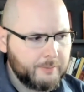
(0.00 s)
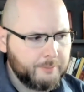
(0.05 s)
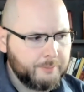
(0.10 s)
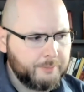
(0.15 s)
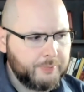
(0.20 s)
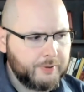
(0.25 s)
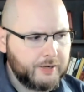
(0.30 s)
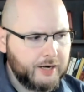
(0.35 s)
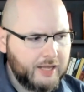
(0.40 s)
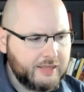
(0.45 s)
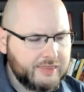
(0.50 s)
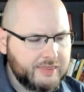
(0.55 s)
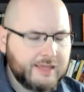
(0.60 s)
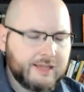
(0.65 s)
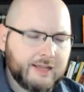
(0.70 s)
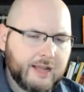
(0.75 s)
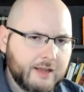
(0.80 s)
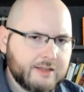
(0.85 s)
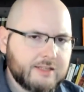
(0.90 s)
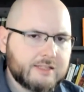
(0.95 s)
But I
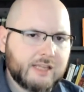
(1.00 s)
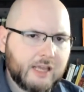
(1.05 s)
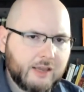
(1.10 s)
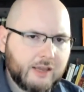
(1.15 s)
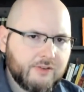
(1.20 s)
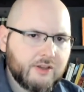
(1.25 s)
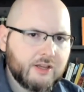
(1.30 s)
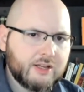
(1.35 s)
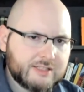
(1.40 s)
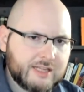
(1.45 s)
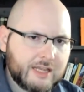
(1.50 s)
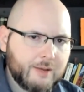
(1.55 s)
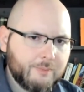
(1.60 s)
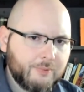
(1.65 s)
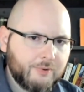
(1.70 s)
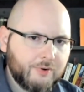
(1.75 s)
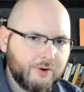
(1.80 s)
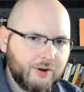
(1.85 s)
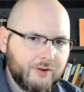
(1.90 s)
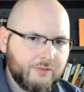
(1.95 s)
think I just gave you an
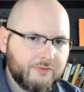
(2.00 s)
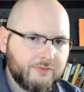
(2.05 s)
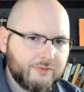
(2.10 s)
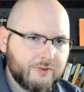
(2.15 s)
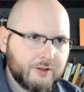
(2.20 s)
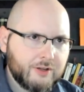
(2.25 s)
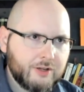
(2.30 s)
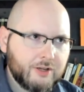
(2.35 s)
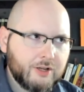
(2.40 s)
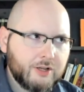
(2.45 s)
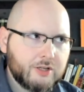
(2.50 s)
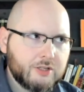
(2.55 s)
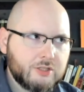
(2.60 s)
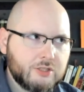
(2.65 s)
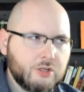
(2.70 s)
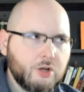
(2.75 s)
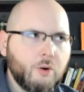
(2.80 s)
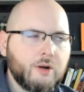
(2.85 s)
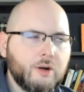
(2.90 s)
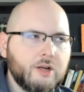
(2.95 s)
example of
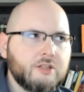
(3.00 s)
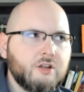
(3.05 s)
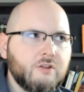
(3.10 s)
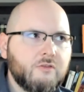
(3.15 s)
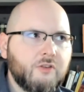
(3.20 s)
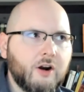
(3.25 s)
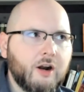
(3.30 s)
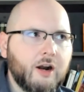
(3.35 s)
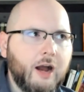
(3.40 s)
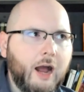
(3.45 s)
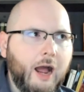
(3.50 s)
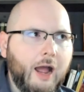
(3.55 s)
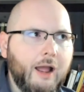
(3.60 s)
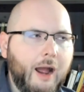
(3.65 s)
going too far.